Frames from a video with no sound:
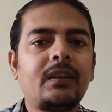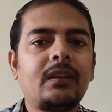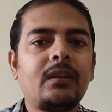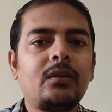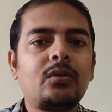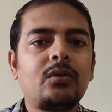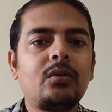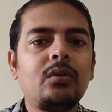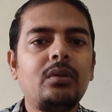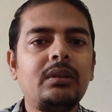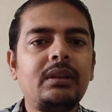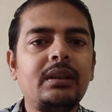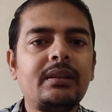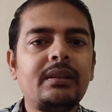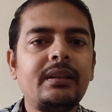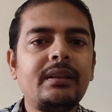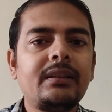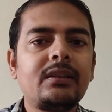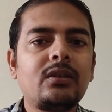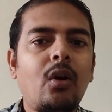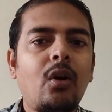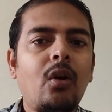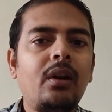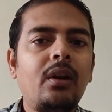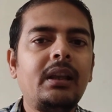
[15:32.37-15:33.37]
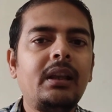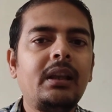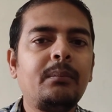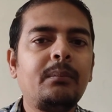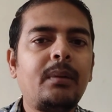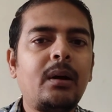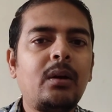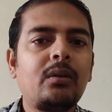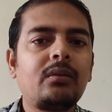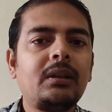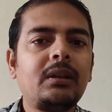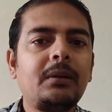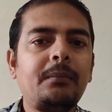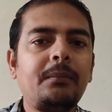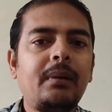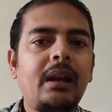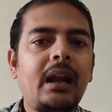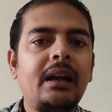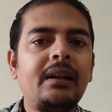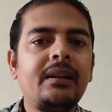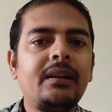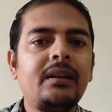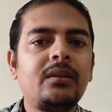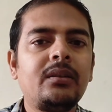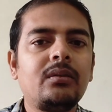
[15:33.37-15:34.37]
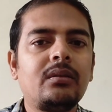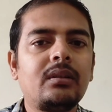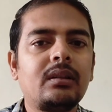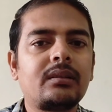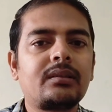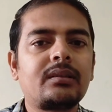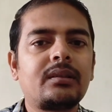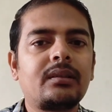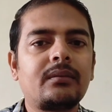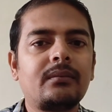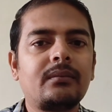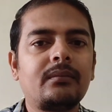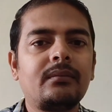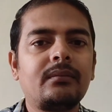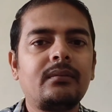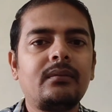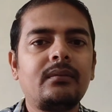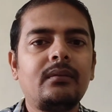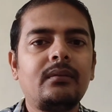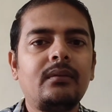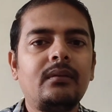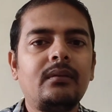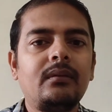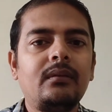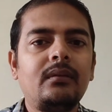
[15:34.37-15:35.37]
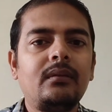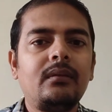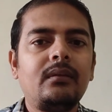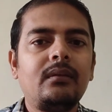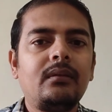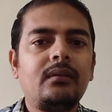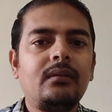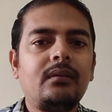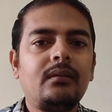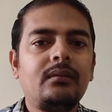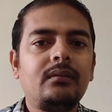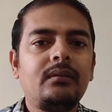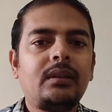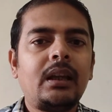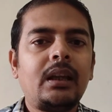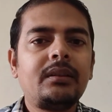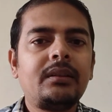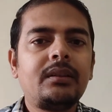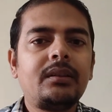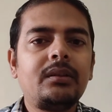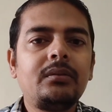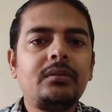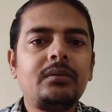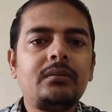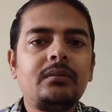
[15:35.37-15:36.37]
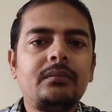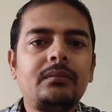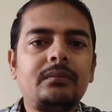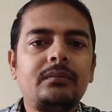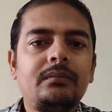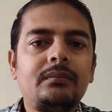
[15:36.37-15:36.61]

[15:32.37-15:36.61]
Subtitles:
So this is all about the plant introduction. Thank you.